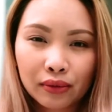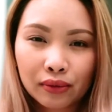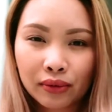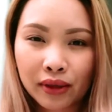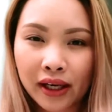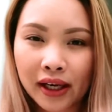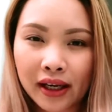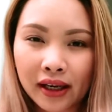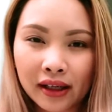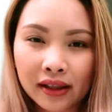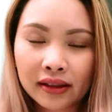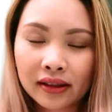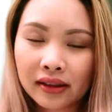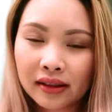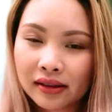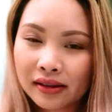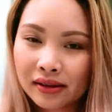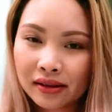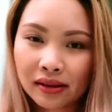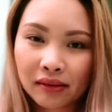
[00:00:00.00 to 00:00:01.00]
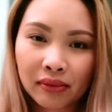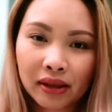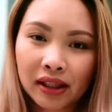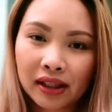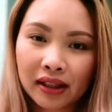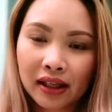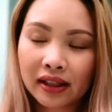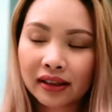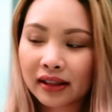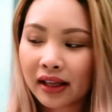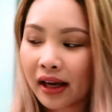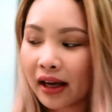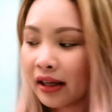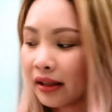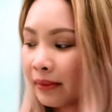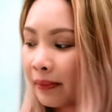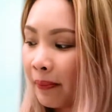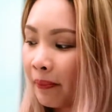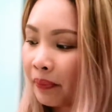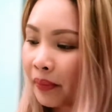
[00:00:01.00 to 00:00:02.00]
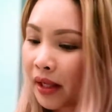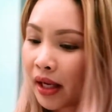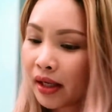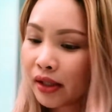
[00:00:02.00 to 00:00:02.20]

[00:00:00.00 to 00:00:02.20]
red, something like that.